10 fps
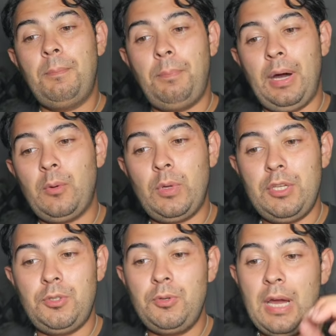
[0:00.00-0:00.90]
But when
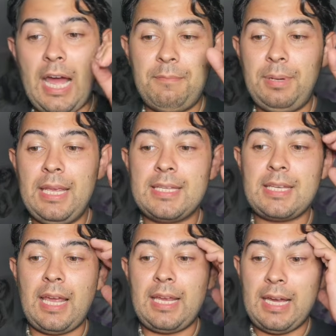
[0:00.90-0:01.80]
you do have players
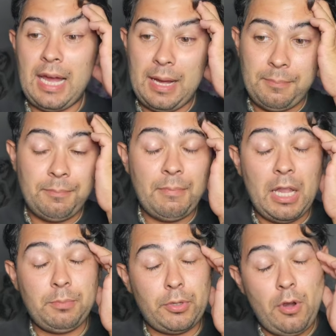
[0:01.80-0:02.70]
like
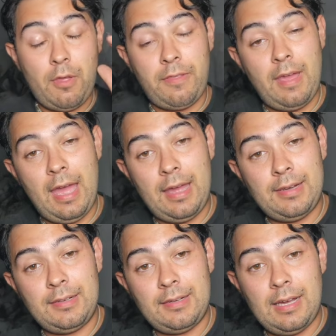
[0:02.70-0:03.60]
Albornoz
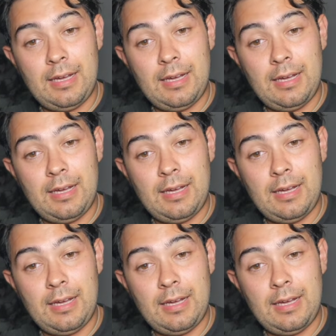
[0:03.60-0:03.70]
and